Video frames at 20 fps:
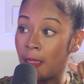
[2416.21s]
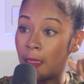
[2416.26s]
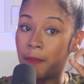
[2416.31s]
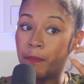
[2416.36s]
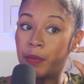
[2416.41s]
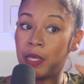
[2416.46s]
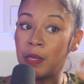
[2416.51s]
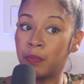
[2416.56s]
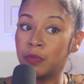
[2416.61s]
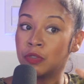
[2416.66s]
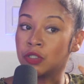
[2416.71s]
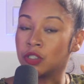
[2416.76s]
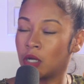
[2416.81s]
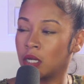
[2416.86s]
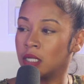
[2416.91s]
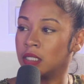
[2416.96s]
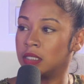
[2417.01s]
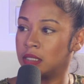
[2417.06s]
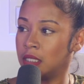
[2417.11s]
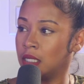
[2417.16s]
and people
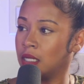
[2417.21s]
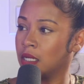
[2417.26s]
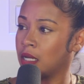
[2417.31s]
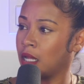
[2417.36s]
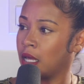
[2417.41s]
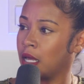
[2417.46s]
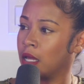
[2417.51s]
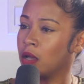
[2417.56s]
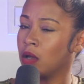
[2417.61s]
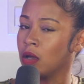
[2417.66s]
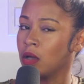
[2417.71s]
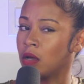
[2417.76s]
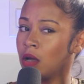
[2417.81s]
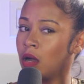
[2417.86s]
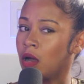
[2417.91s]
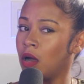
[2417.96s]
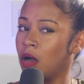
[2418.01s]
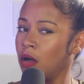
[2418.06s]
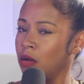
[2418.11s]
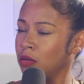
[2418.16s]
started seeing like,
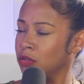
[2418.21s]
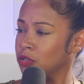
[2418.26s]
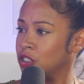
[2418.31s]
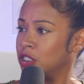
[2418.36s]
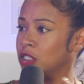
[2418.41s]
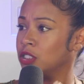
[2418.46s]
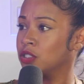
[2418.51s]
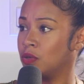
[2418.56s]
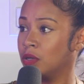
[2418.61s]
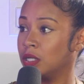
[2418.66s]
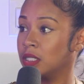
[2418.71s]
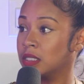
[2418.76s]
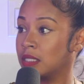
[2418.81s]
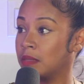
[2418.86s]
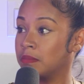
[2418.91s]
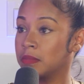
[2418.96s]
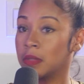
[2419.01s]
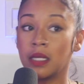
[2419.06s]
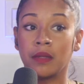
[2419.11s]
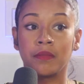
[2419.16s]
oh, she's on to
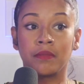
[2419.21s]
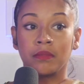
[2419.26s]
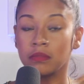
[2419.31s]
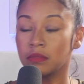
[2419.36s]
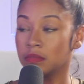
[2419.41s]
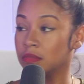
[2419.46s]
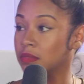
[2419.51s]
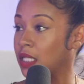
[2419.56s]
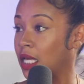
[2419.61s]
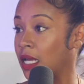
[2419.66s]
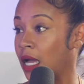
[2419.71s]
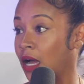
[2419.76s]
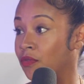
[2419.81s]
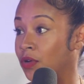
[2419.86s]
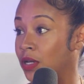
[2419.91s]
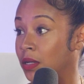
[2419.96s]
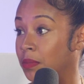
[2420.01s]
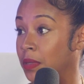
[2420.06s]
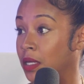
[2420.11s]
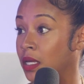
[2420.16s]
something, they got
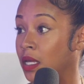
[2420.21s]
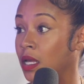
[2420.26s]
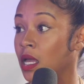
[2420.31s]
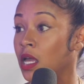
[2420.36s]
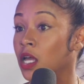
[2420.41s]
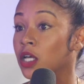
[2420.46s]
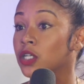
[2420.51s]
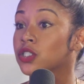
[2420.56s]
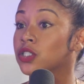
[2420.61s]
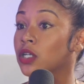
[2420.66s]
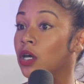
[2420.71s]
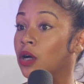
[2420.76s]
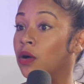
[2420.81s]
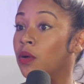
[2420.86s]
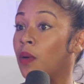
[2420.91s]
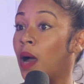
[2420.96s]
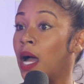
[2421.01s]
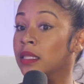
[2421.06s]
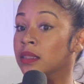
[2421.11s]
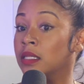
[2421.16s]
rid of me.
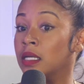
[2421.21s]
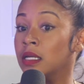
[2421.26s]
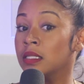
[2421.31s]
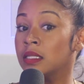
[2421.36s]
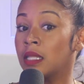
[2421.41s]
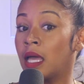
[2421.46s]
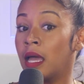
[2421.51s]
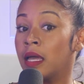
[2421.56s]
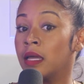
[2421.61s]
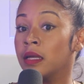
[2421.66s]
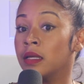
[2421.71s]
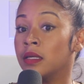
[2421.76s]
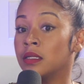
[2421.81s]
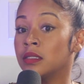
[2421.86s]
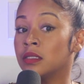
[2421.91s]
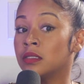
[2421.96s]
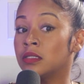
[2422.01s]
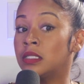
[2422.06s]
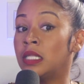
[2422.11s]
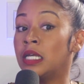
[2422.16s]
So I think that
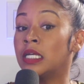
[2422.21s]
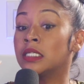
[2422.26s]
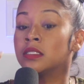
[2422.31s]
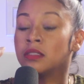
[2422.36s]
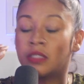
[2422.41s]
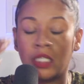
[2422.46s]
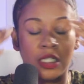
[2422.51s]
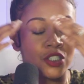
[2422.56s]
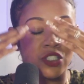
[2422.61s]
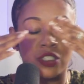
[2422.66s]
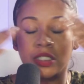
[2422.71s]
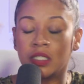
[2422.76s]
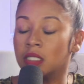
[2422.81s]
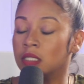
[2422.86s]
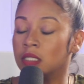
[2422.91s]
there's just